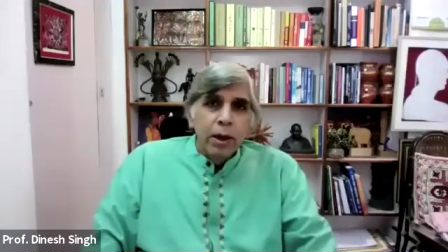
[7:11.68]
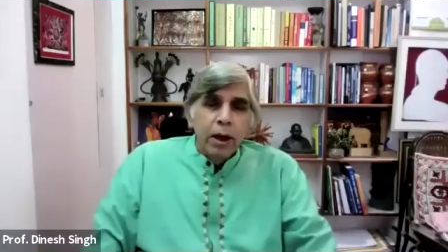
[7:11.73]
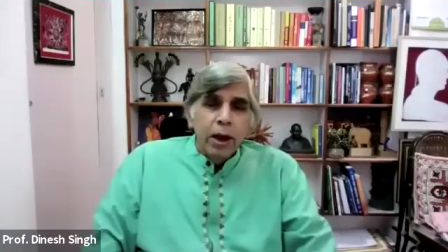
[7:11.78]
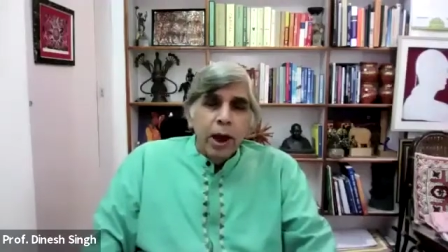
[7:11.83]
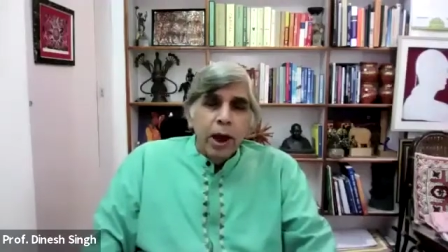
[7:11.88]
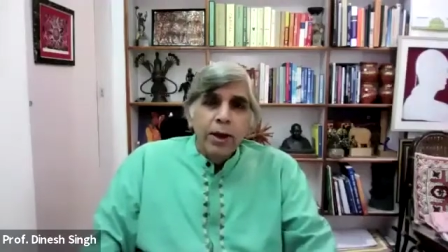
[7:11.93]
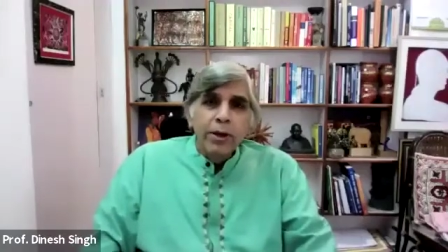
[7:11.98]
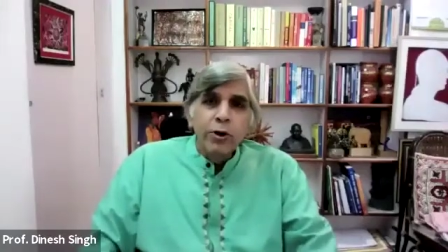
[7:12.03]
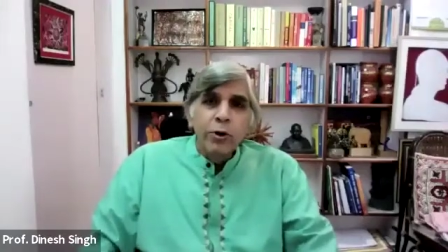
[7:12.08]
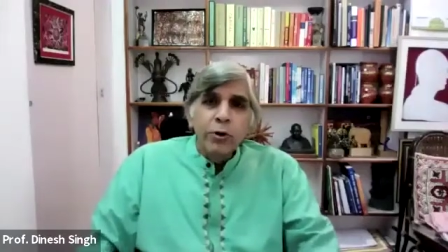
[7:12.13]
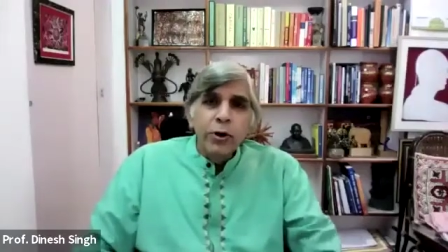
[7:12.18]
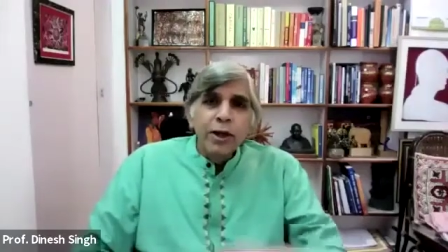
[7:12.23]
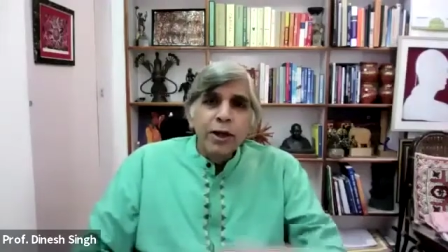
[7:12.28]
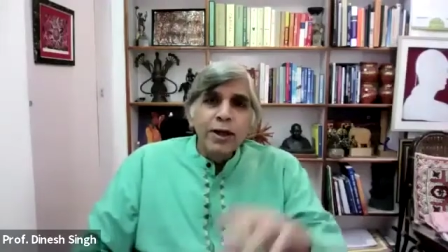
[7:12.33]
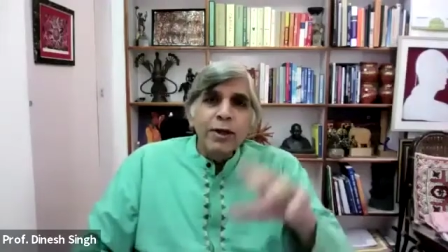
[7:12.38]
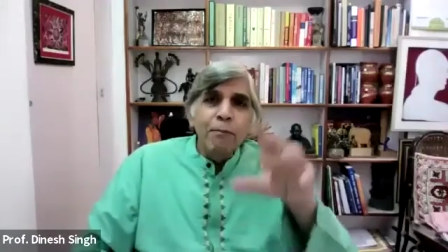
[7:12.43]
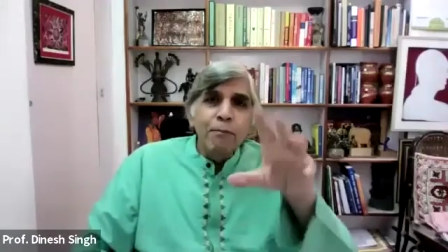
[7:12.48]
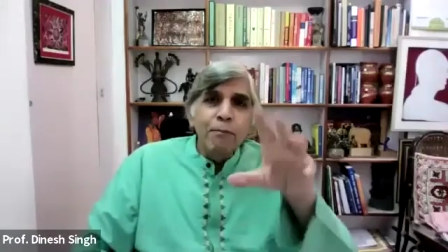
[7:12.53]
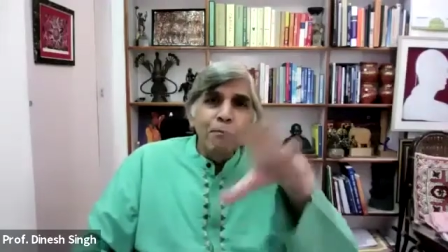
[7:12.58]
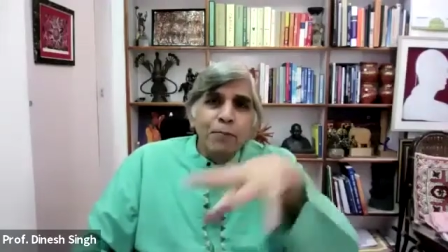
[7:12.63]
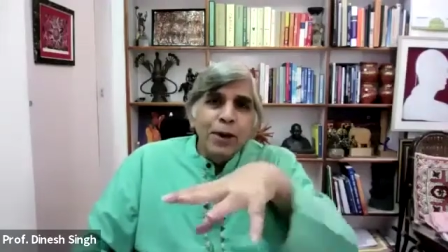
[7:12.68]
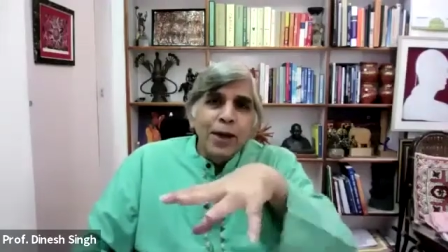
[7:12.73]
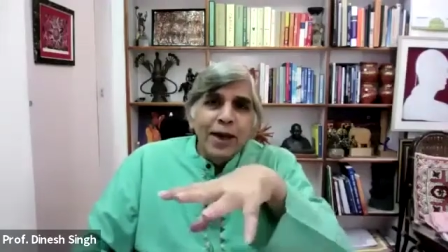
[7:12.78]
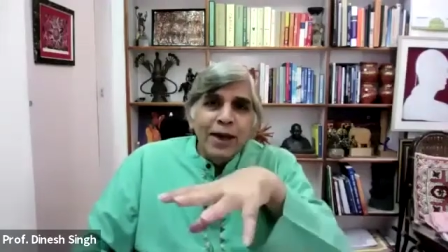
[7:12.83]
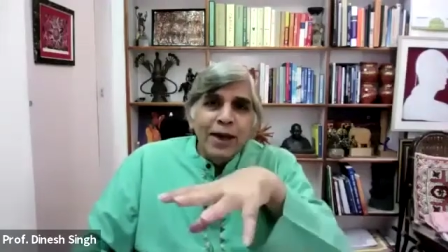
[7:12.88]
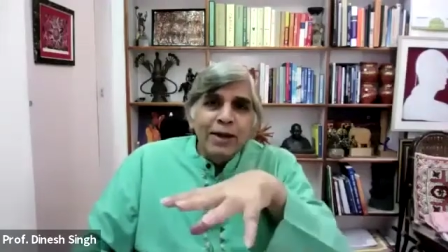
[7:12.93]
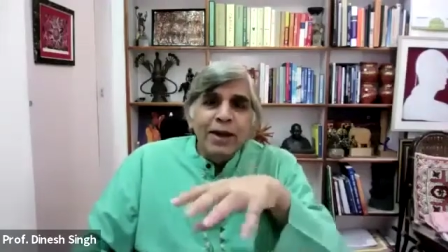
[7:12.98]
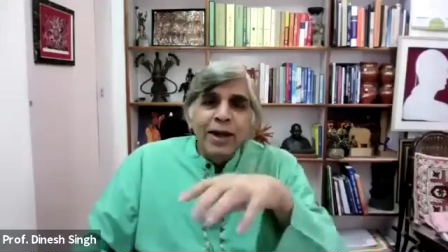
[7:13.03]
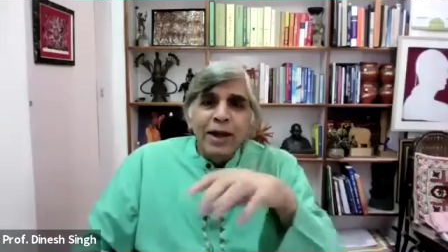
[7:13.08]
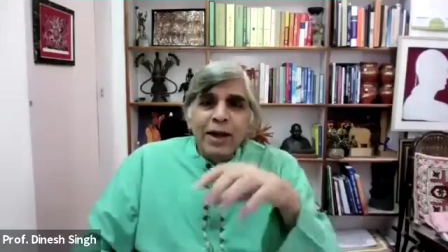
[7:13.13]
And during the
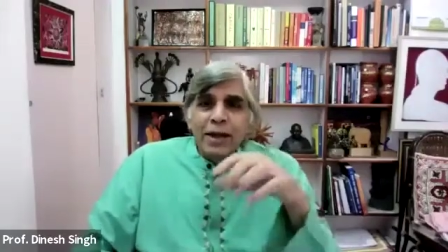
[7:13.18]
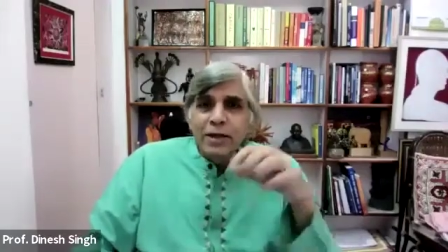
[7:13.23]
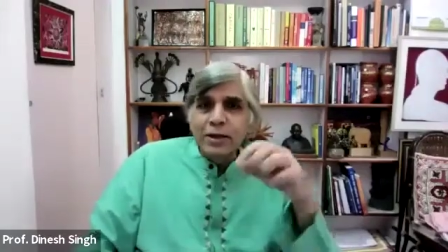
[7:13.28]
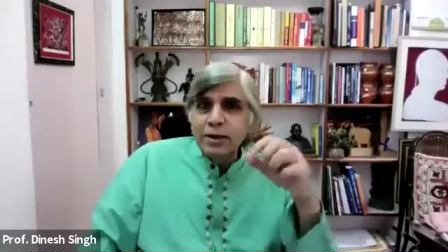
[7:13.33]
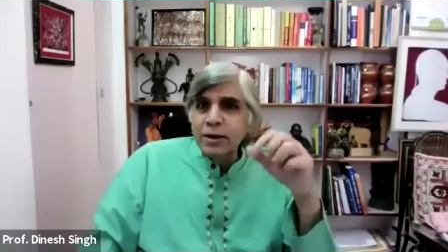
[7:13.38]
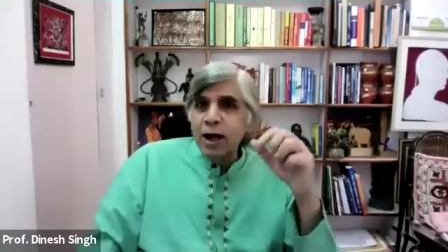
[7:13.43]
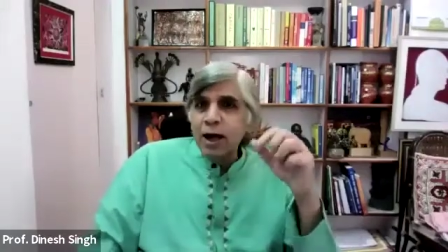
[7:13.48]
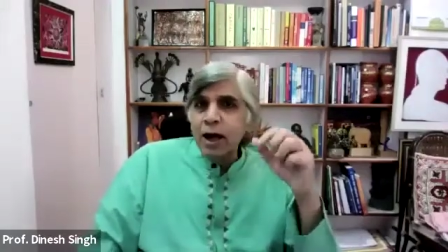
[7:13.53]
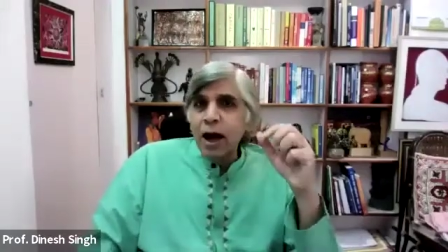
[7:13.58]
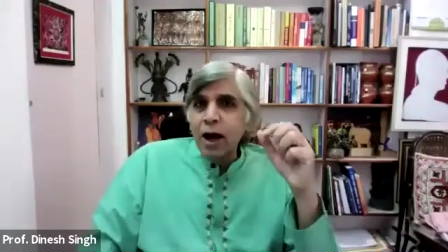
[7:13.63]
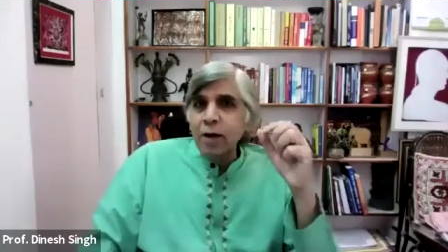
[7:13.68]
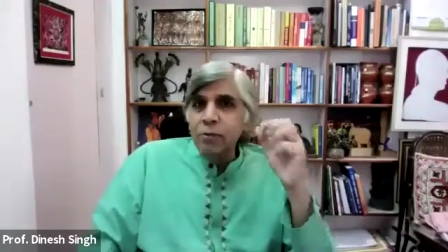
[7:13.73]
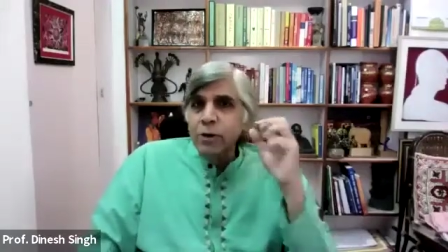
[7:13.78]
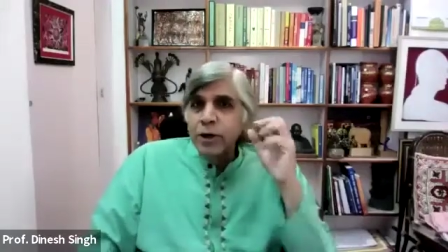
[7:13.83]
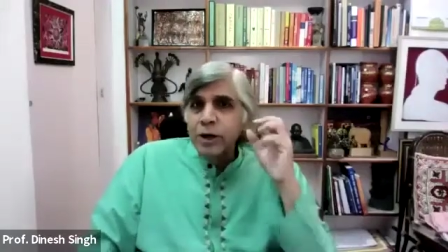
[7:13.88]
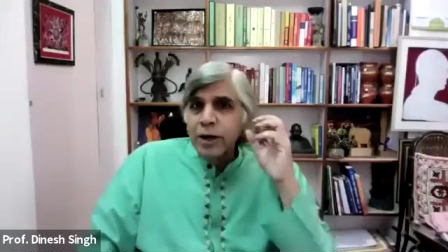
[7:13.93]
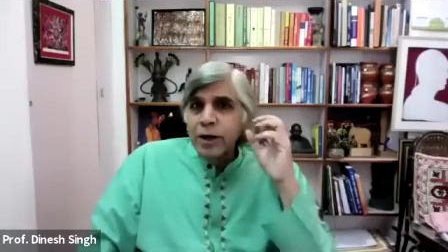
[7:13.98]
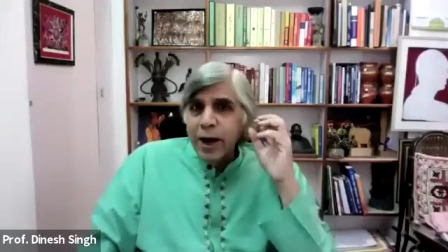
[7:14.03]
peak days, I would